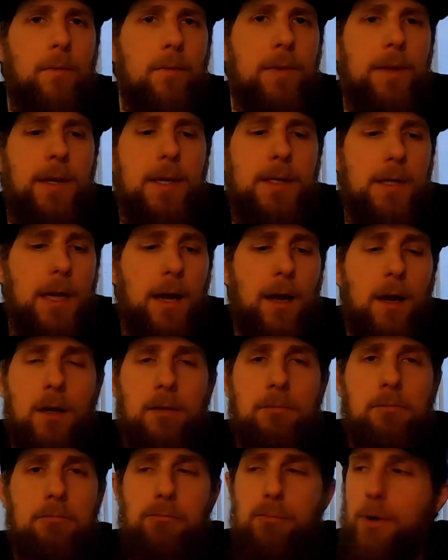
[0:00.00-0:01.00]
These
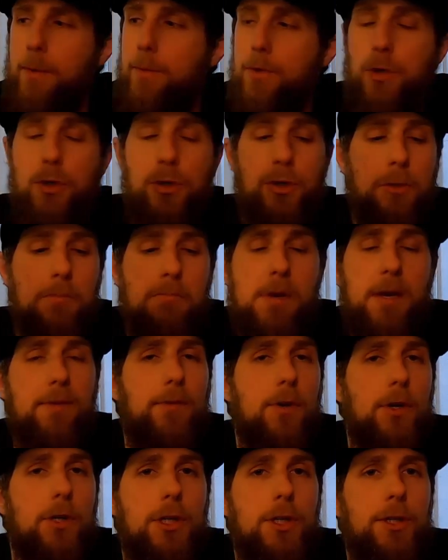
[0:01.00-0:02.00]
are pretty much just a mini
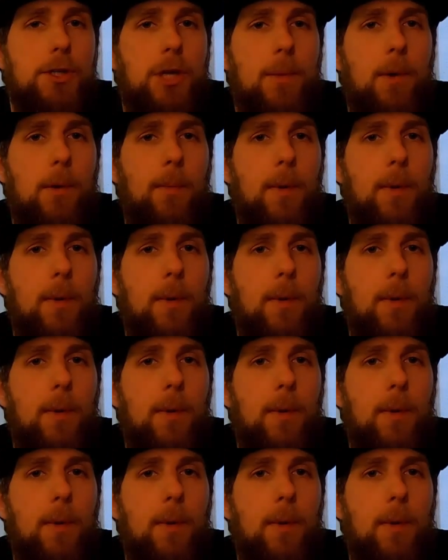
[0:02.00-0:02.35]
version of your turbo